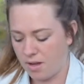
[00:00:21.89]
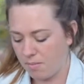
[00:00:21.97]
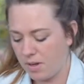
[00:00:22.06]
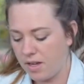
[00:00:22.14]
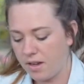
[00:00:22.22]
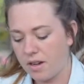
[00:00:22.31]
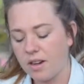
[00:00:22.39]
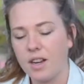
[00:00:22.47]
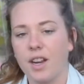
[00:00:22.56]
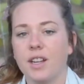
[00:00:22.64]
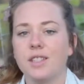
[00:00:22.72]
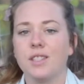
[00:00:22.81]
Here
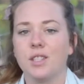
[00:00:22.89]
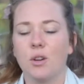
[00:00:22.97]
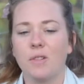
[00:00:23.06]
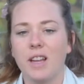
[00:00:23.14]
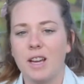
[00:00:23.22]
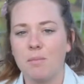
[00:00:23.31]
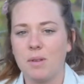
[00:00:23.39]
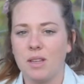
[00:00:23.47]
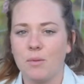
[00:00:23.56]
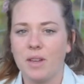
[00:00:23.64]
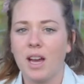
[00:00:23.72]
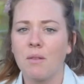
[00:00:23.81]
in Zone
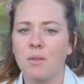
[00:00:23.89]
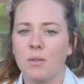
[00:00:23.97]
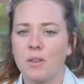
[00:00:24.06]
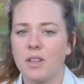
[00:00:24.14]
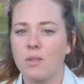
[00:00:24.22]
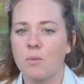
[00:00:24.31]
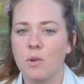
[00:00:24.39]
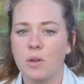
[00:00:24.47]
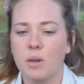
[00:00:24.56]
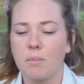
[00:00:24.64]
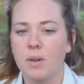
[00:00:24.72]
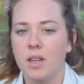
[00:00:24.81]
9B we have a really warm